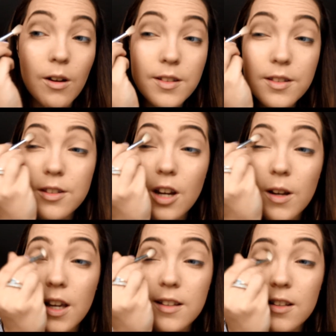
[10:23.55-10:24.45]
It's so
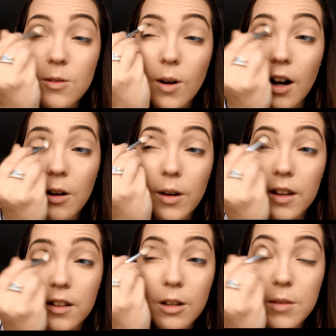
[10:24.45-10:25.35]
easy to work with
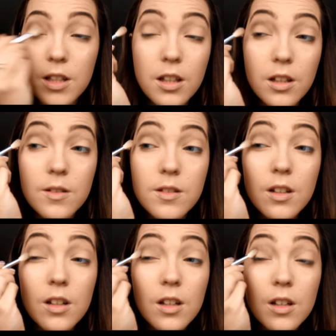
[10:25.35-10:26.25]
and can be used
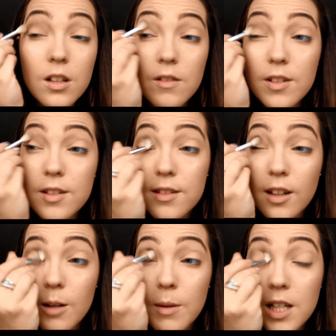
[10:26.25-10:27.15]
for
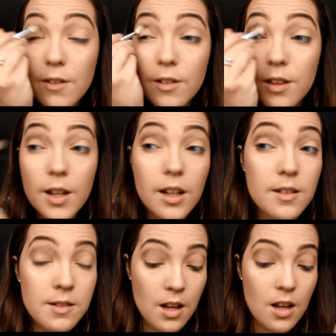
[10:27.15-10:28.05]
so many different
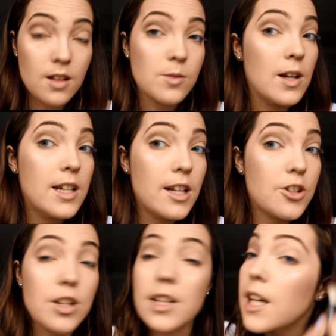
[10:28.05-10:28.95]
things. So I
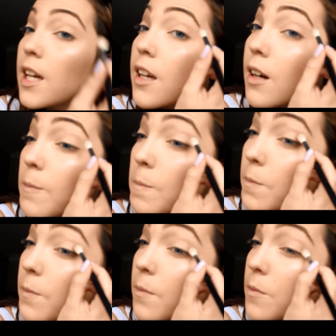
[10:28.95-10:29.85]
literally
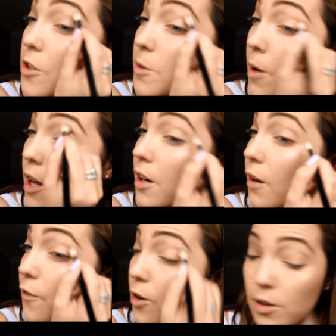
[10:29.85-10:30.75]
just put
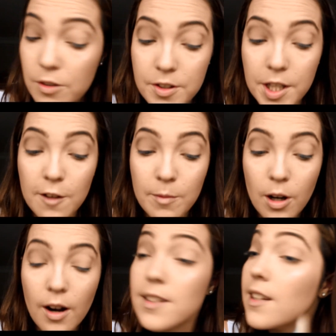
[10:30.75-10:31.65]
enough on just to give
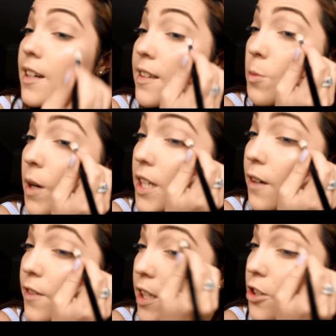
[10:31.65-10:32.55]
my eyes a little bit of
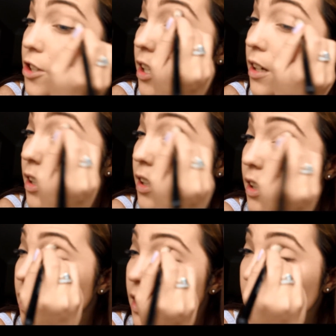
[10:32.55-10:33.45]
definition,
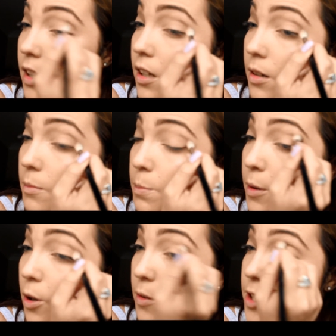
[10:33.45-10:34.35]

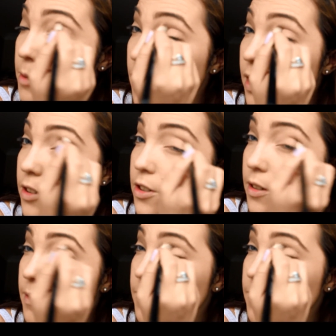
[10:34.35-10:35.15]
but not too much.